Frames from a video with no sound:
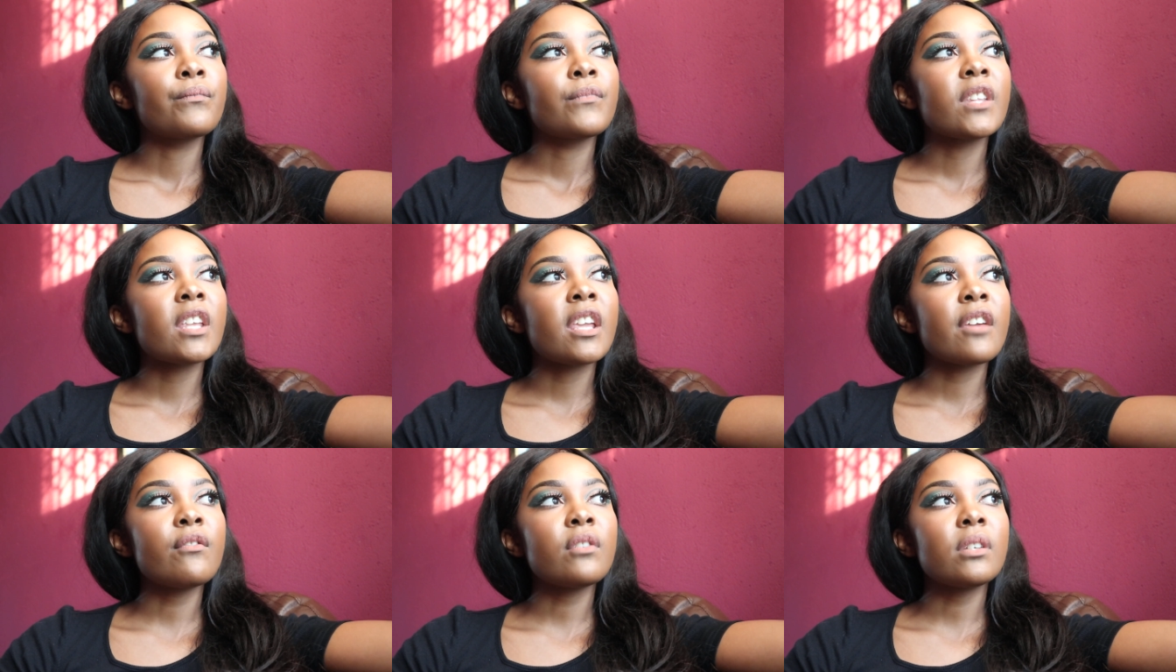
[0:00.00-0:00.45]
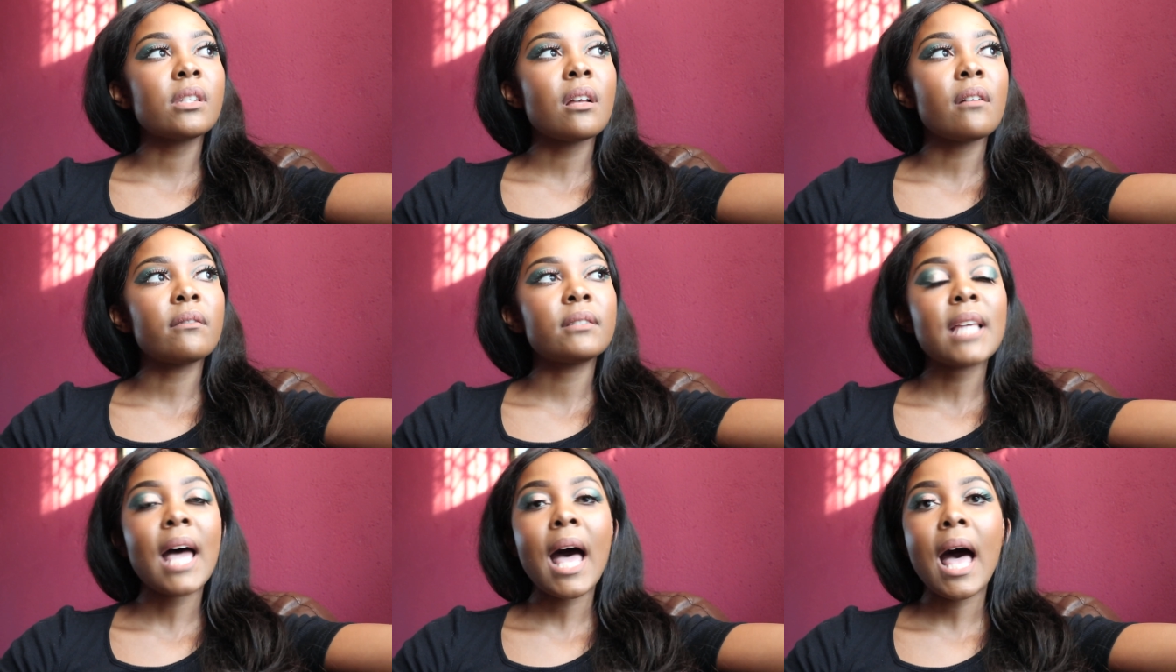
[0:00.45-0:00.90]
give
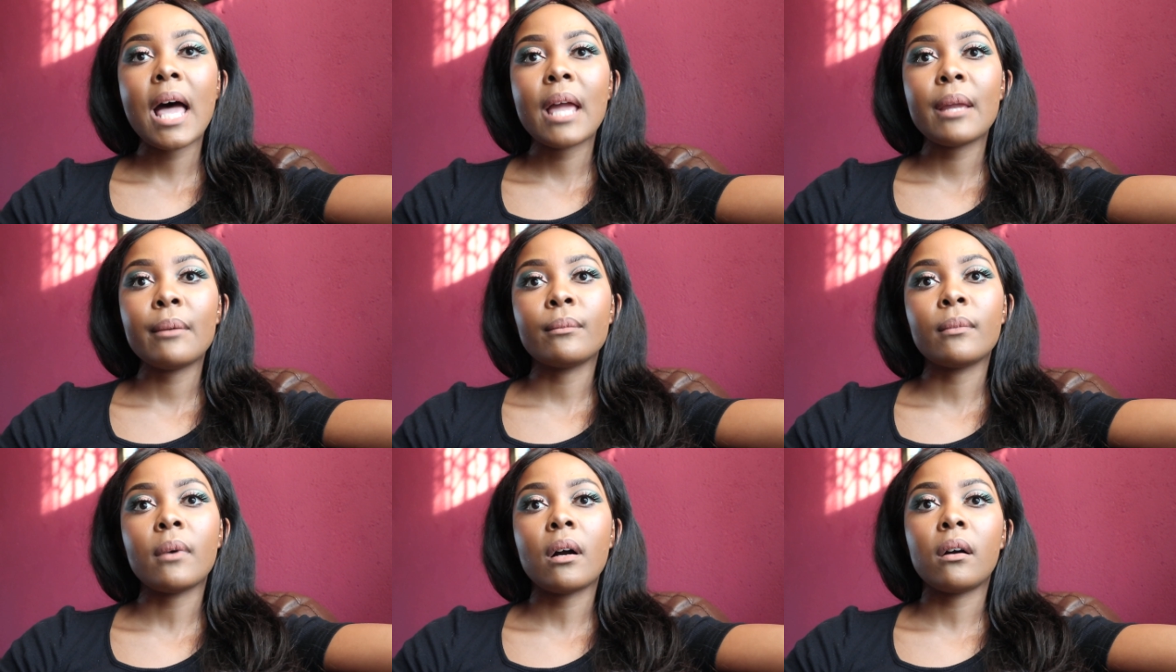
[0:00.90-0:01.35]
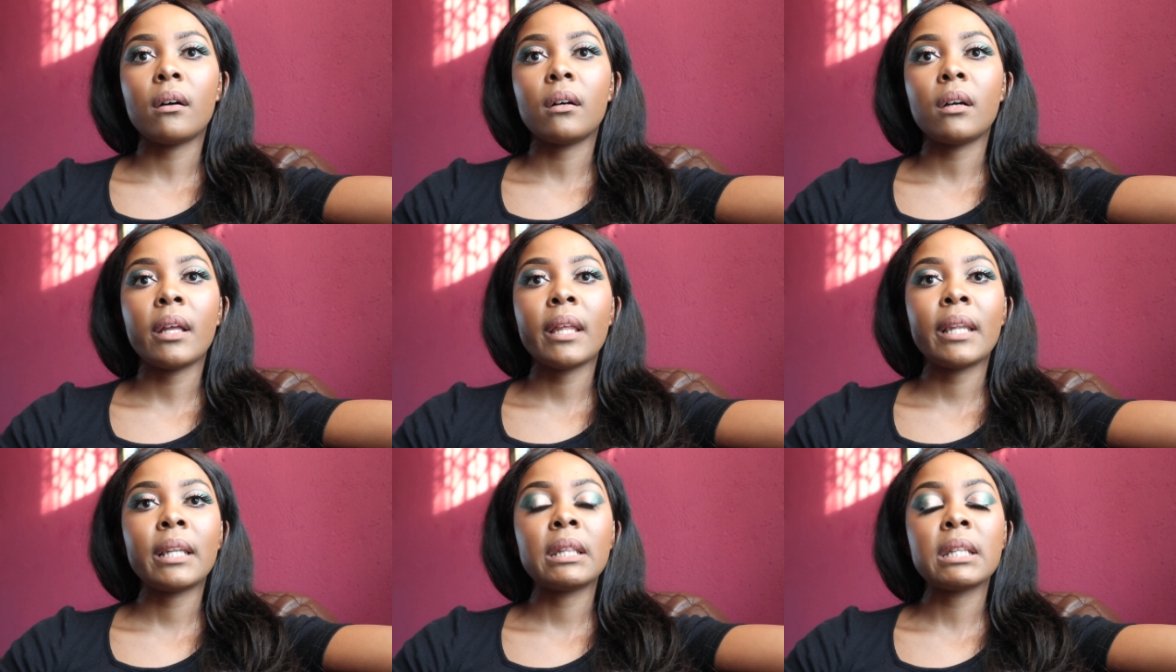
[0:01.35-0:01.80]
yourself time
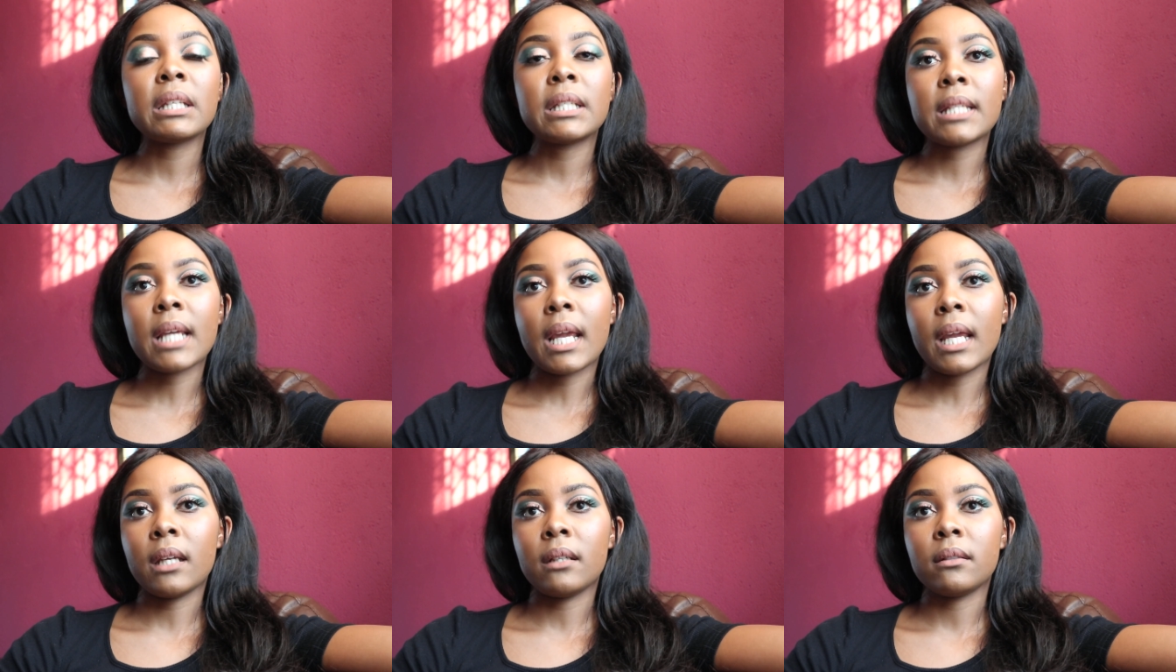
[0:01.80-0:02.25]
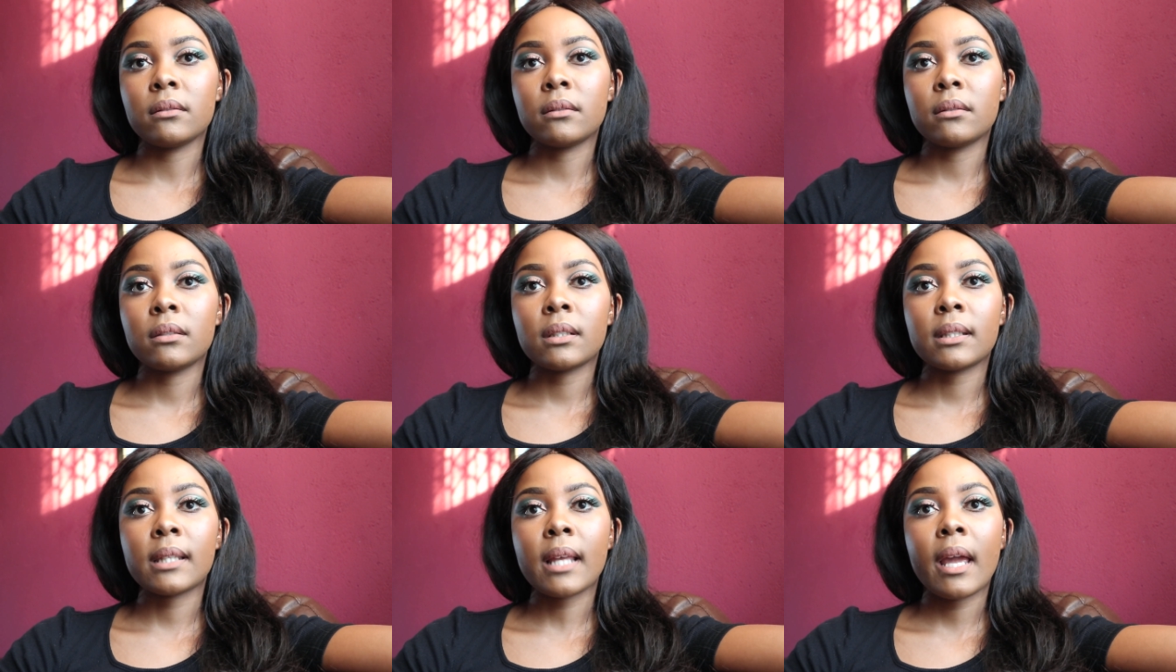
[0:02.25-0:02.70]
in the day
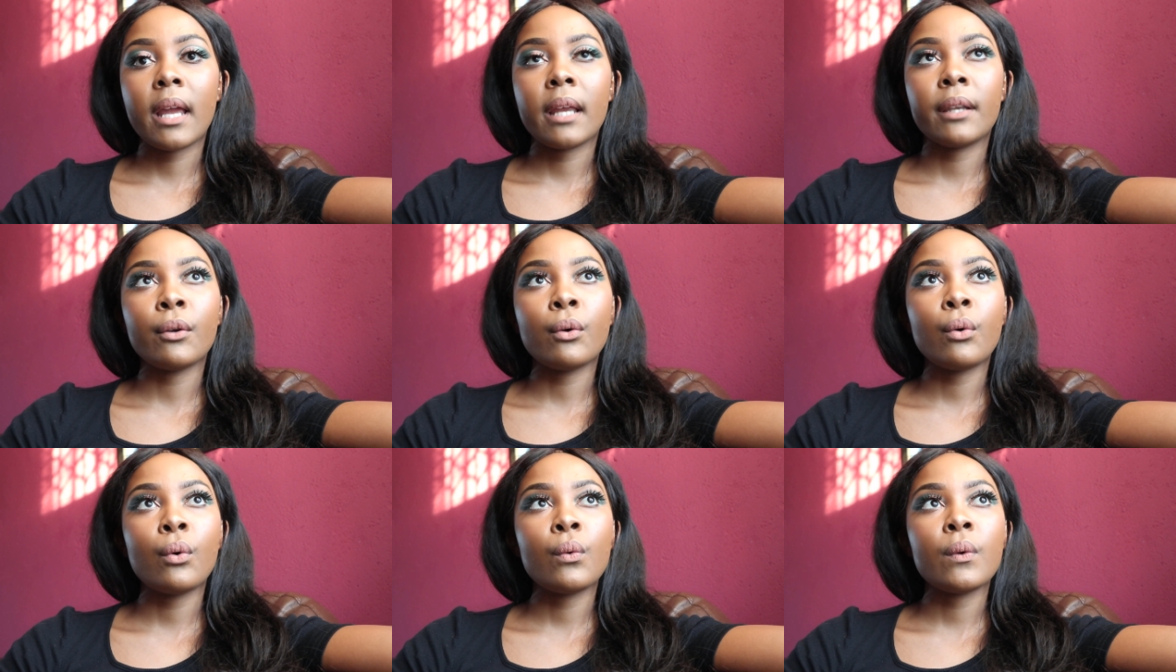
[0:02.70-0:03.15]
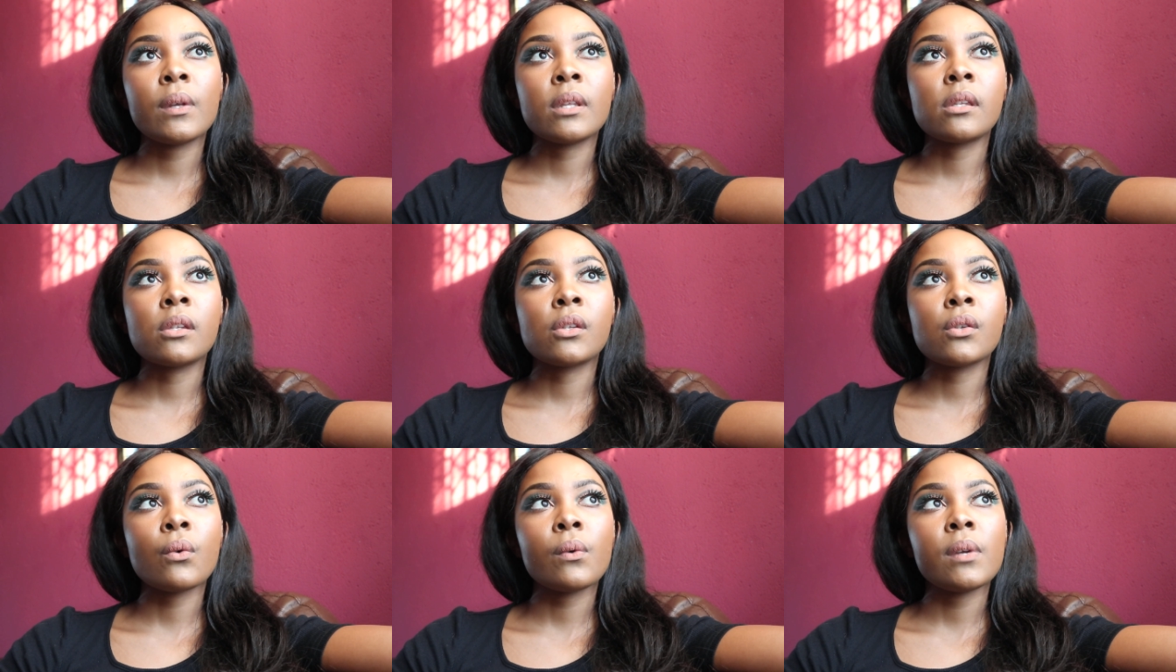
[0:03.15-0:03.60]
because I know it's
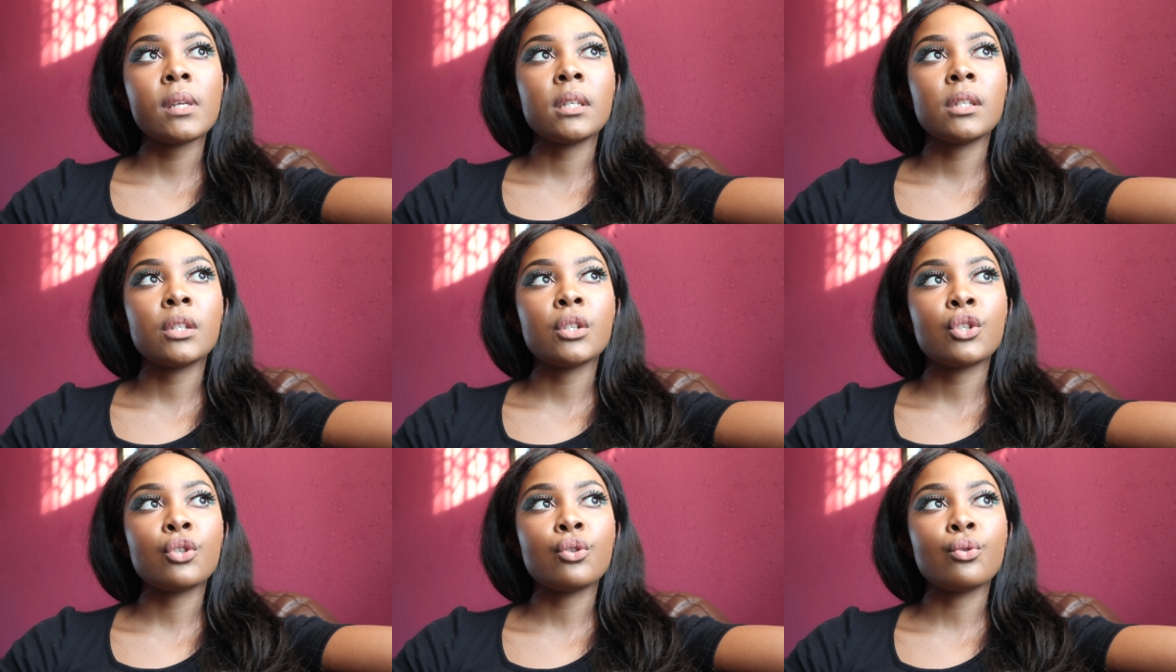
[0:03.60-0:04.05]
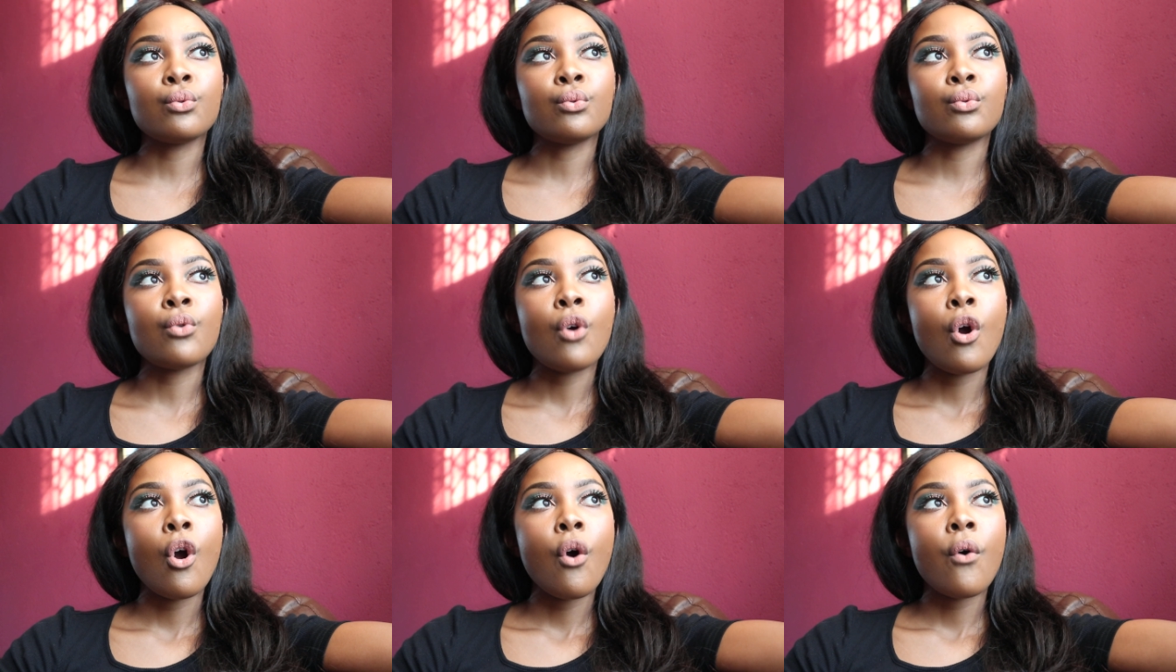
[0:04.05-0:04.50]
so easy to